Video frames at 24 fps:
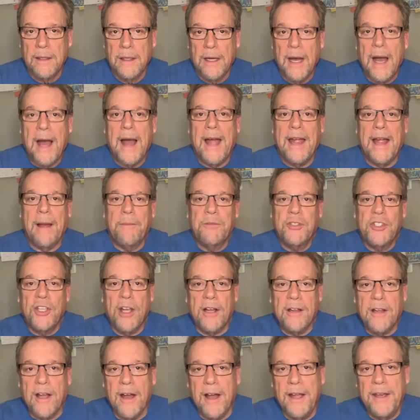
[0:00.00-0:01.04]
Hi, I'm
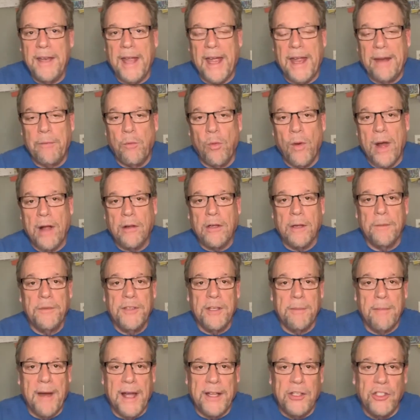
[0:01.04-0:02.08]
Chuck Hunt, and welcome
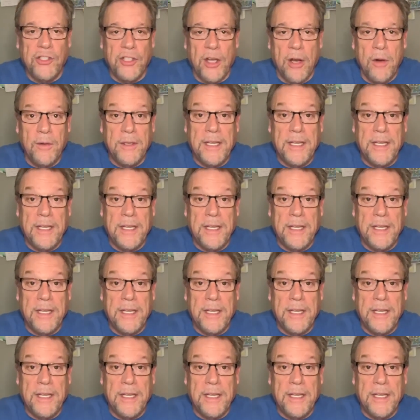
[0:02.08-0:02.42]
to my show,